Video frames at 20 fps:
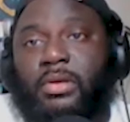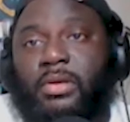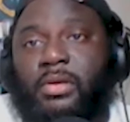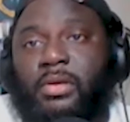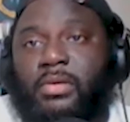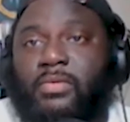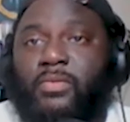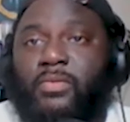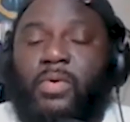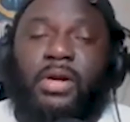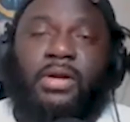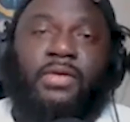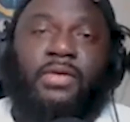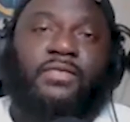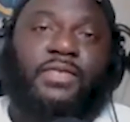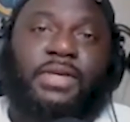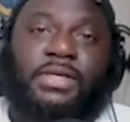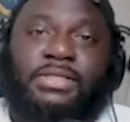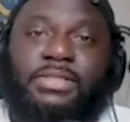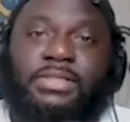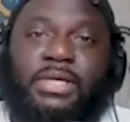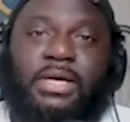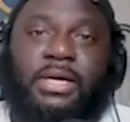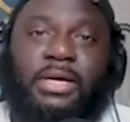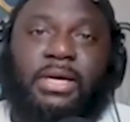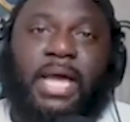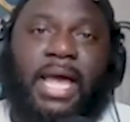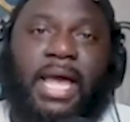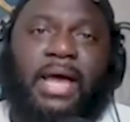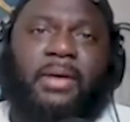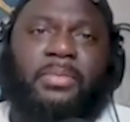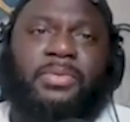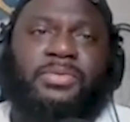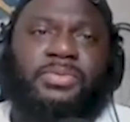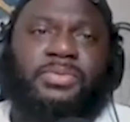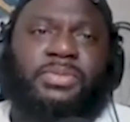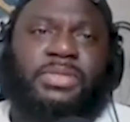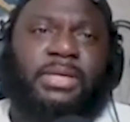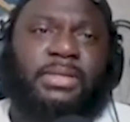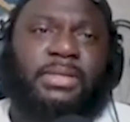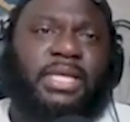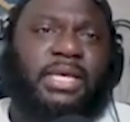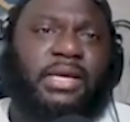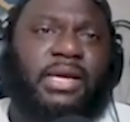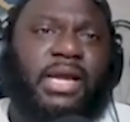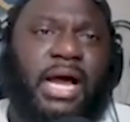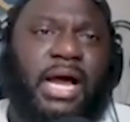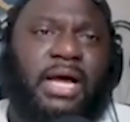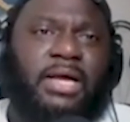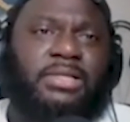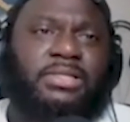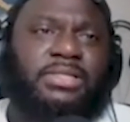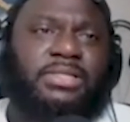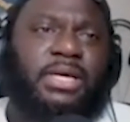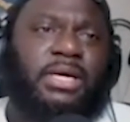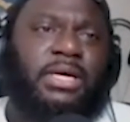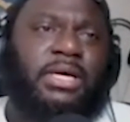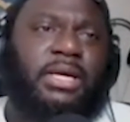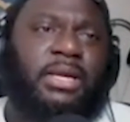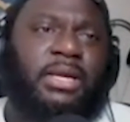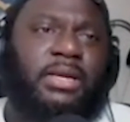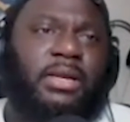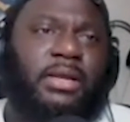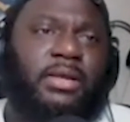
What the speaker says: one of his albums, I think Godson,